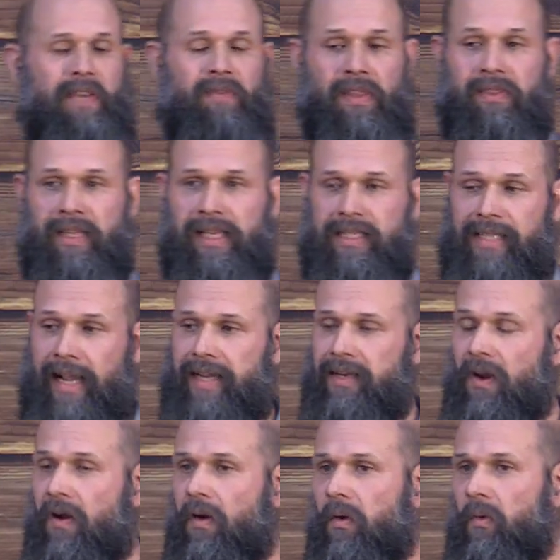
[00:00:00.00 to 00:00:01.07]
even things I
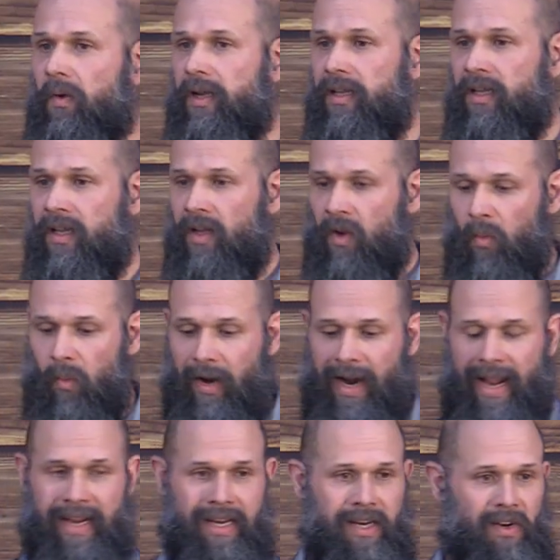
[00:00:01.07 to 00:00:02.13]
know, when
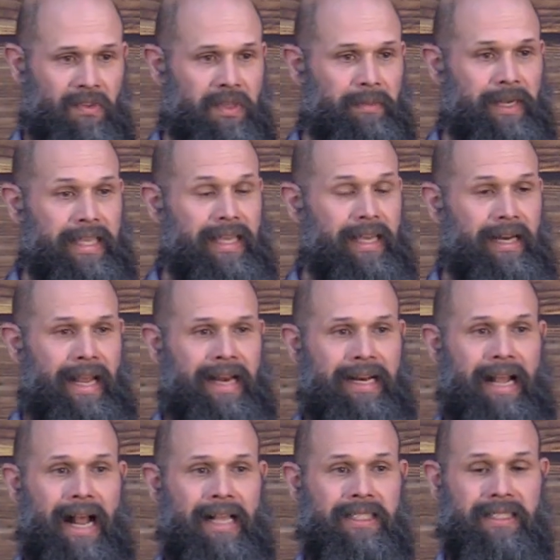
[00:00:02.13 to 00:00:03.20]
I hear them again and
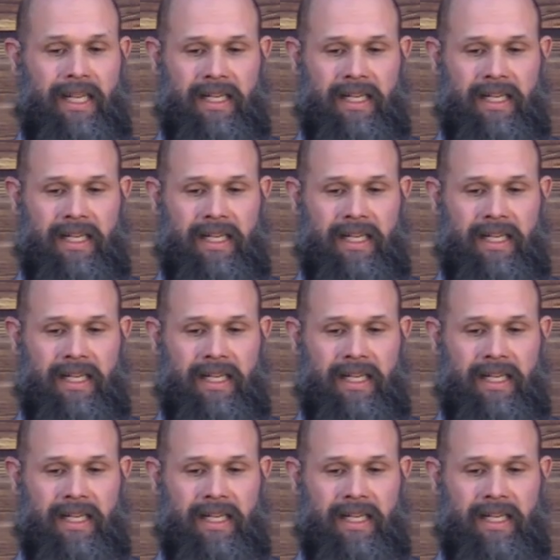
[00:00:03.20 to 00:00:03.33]
God